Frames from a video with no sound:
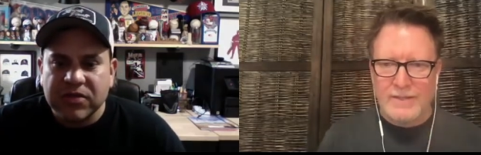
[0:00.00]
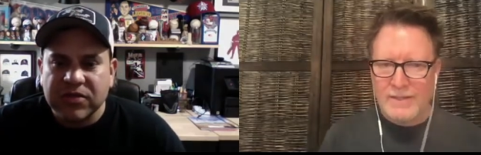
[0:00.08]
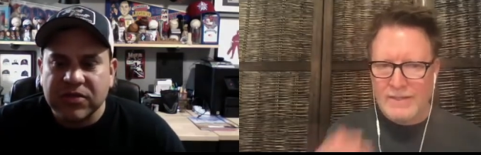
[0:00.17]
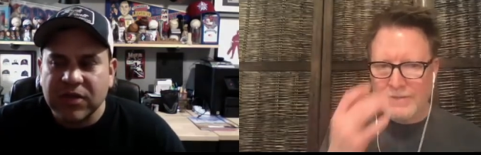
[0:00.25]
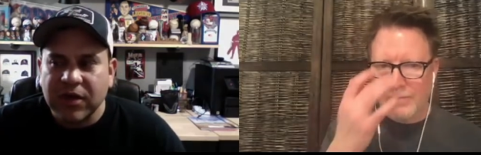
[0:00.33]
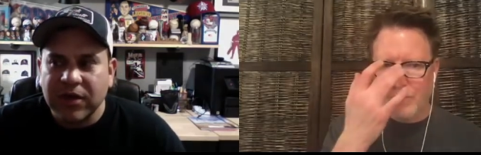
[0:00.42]

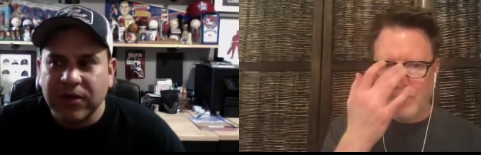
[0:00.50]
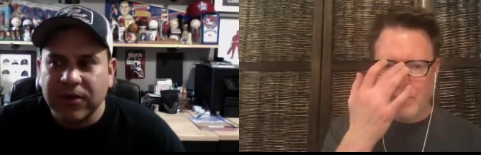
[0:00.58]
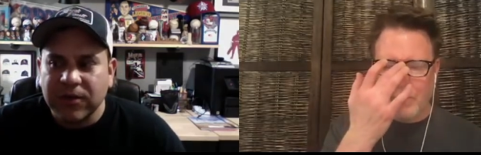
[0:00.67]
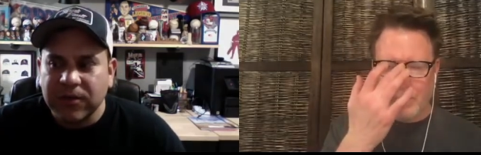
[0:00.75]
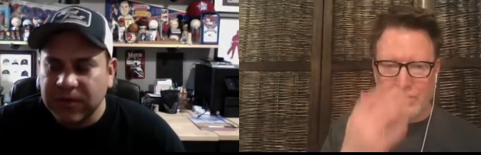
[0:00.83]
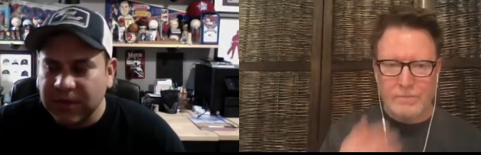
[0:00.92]

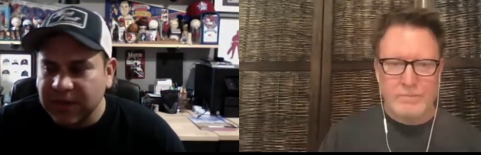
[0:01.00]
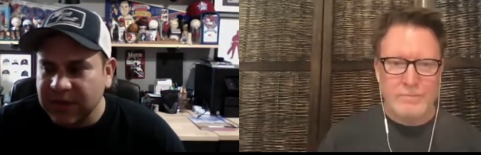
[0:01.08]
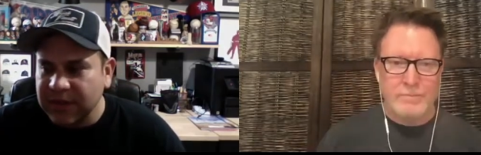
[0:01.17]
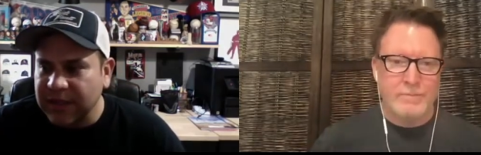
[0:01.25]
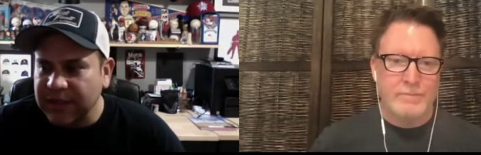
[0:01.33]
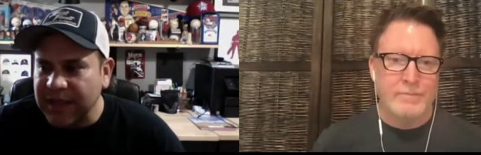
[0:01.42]
Speaker 1: So
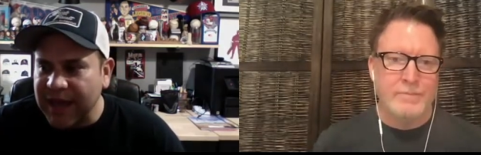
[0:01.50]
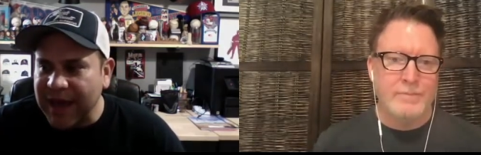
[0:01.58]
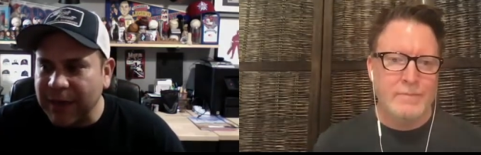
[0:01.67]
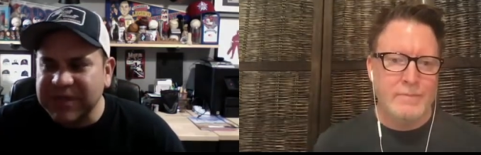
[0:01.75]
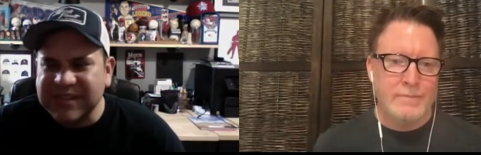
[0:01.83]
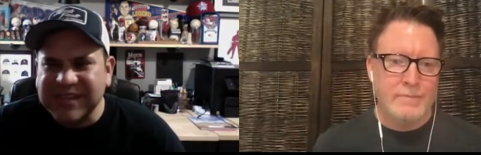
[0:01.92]

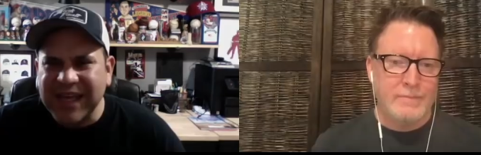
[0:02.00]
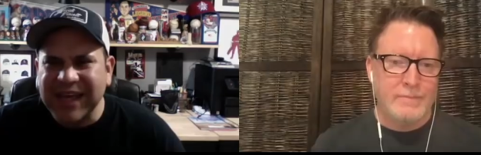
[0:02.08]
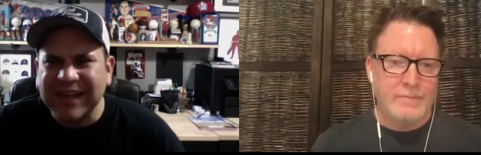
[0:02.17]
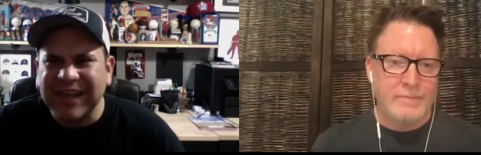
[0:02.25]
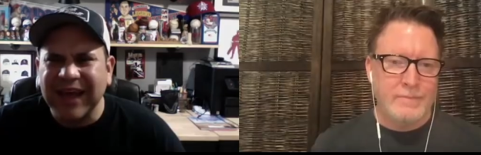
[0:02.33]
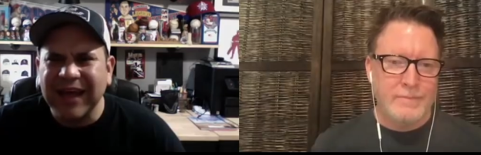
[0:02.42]
I would say
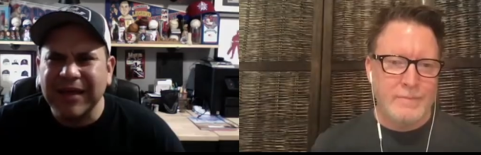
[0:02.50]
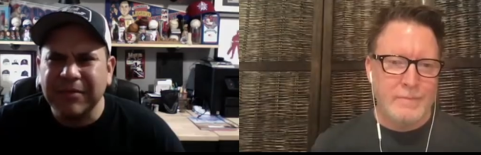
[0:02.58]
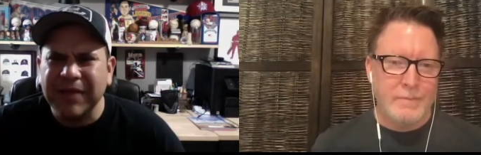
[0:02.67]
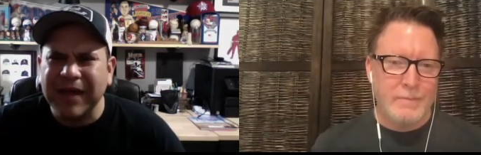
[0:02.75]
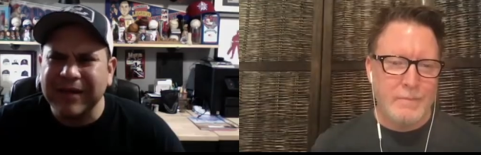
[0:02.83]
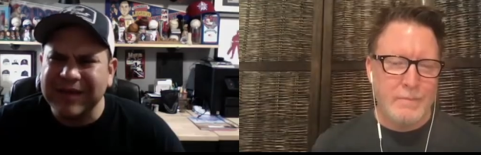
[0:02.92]
yeah.
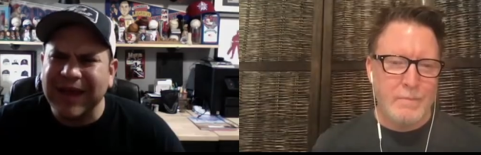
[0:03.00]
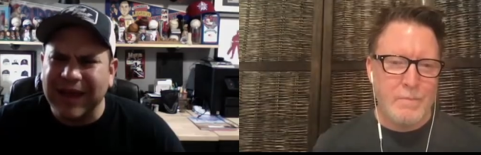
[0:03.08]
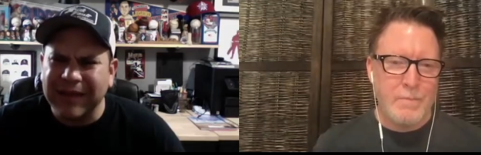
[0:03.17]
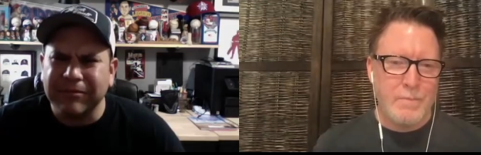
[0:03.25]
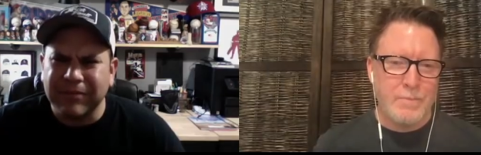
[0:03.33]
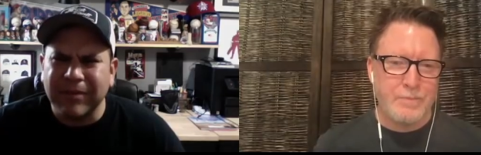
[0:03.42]
I
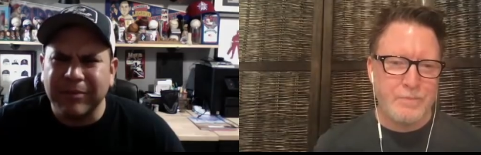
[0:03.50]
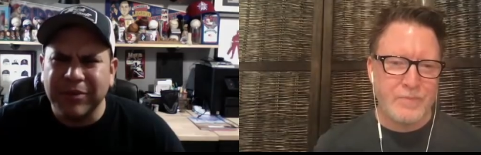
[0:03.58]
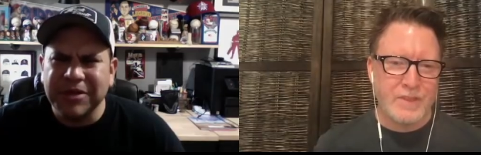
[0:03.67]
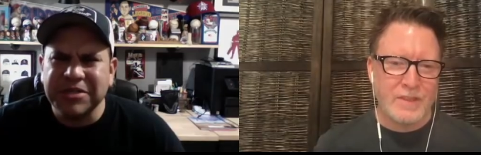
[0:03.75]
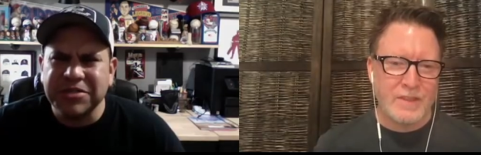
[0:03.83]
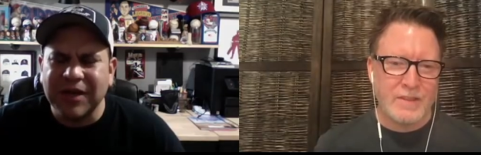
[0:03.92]
I I'm
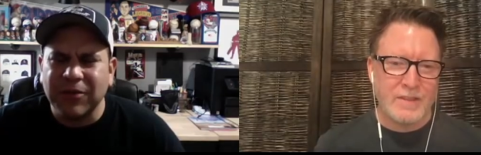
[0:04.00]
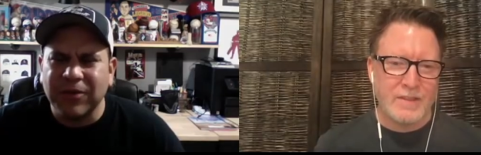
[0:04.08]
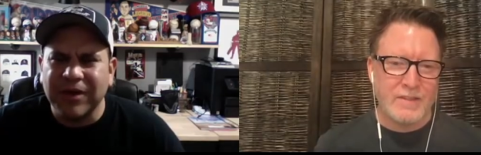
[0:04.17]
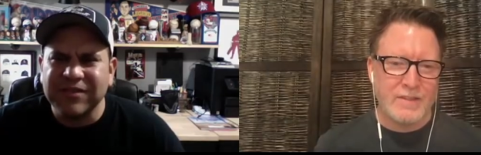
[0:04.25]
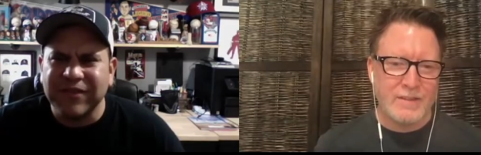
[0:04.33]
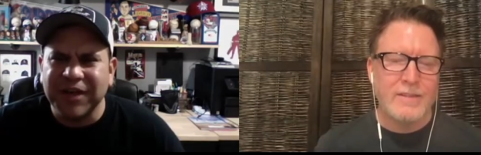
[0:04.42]
pretty sure I
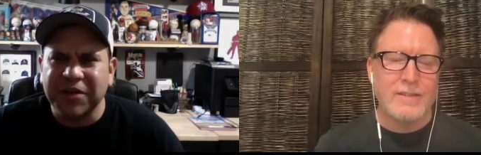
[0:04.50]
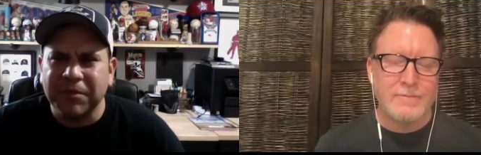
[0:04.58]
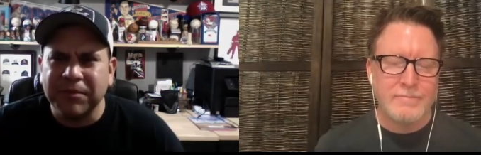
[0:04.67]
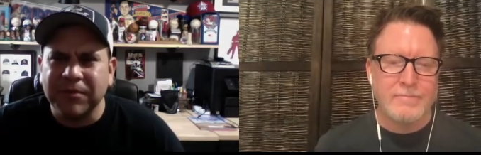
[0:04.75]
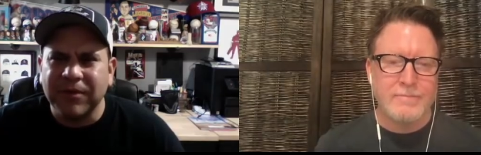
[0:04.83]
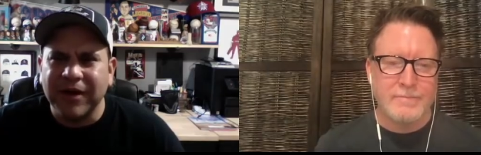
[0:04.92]
was if I can
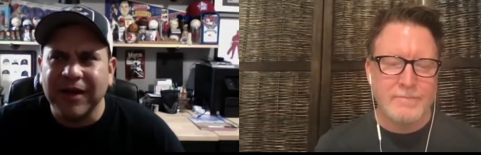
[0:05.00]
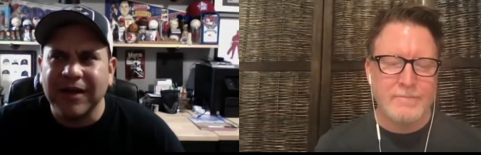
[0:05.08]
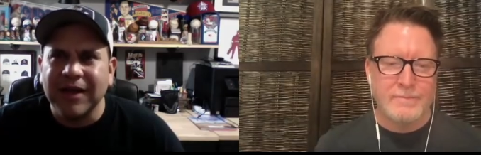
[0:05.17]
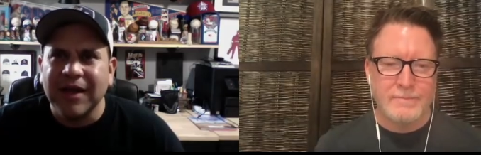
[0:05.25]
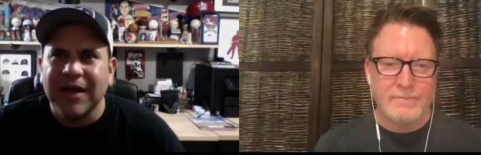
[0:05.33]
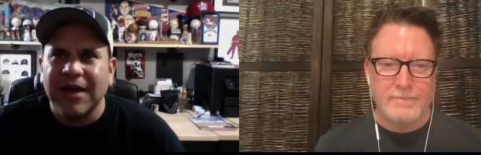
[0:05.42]
remember right.
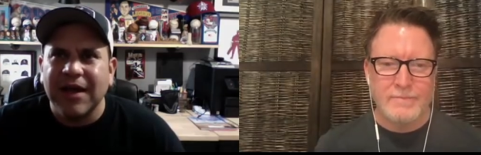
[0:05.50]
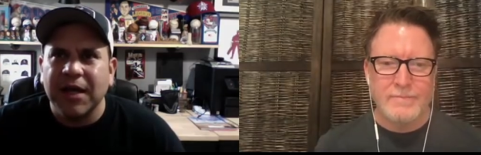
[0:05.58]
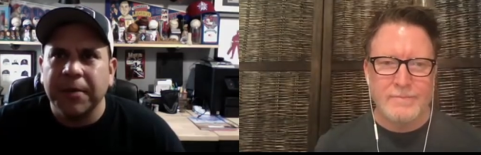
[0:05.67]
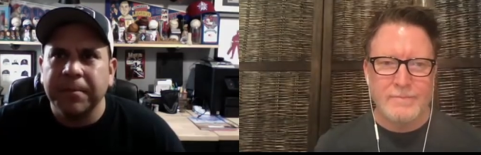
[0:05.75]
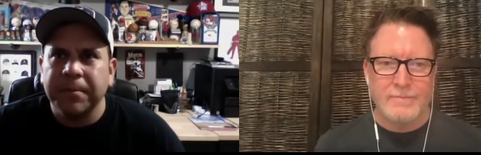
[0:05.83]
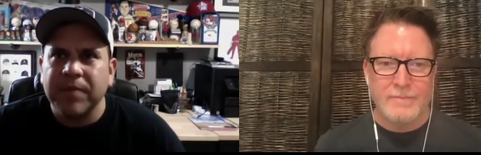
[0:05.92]

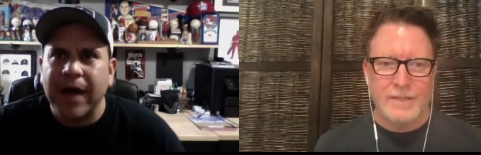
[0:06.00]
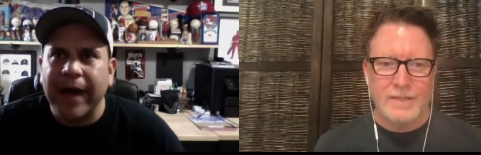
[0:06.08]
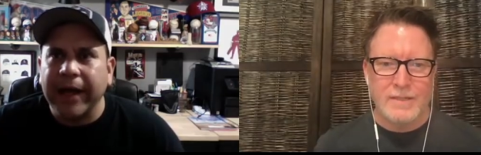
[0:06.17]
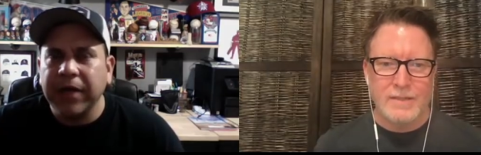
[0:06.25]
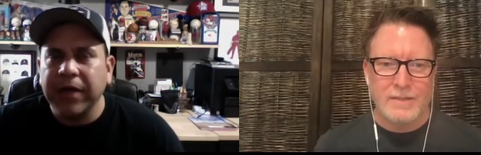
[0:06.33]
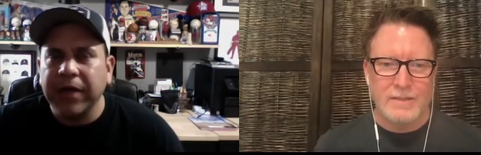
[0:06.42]
Um, I,
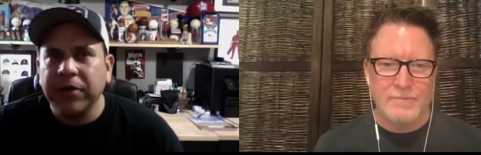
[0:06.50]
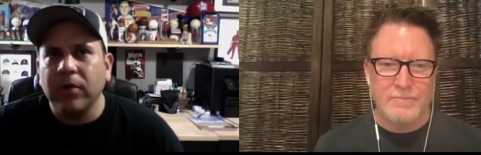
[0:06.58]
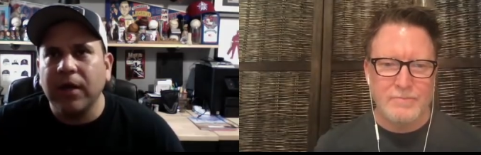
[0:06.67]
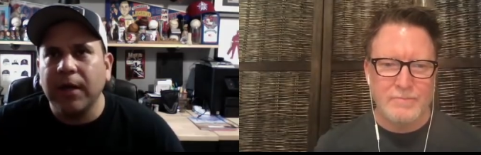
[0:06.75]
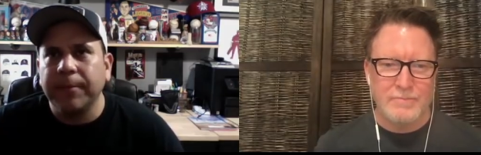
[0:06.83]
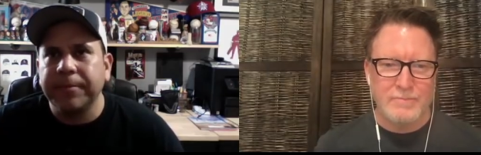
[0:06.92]
I
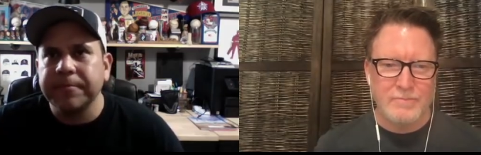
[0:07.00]
grew up.